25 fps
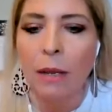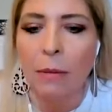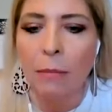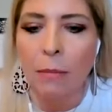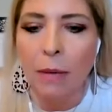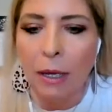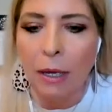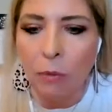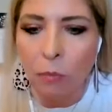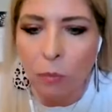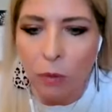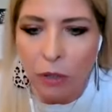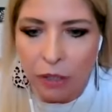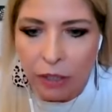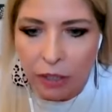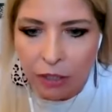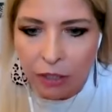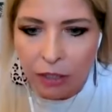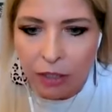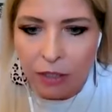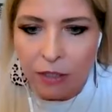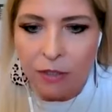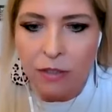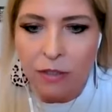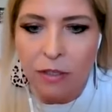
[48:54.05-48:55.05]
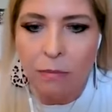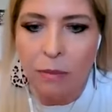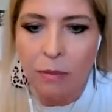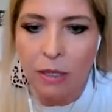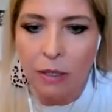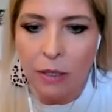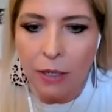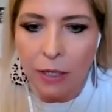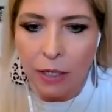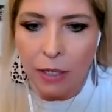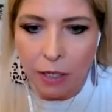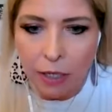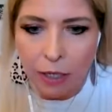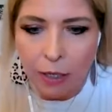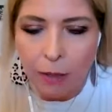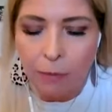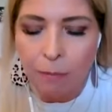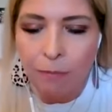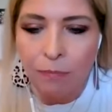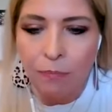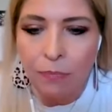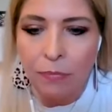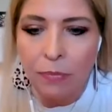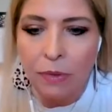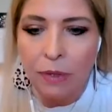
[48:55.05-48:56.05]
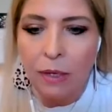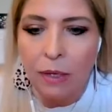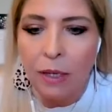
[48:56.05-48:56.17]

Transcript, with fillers: and my willingness to be like Him.